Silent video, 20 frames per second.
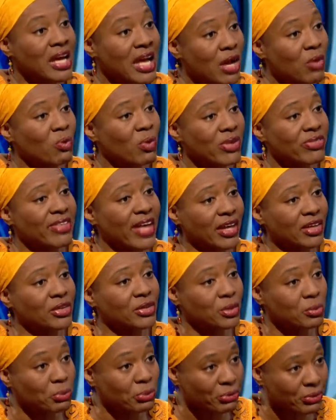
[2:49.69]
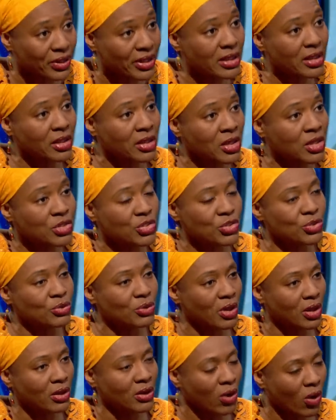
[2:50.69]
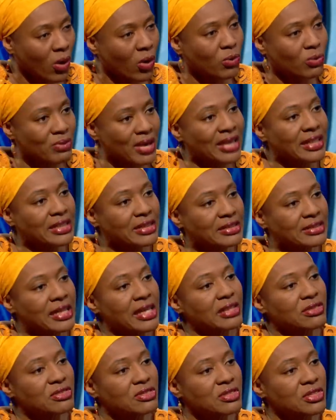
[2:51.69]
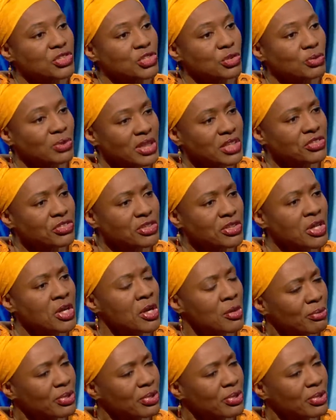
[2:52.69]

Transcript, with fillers: and what that could bring to an already tense situation,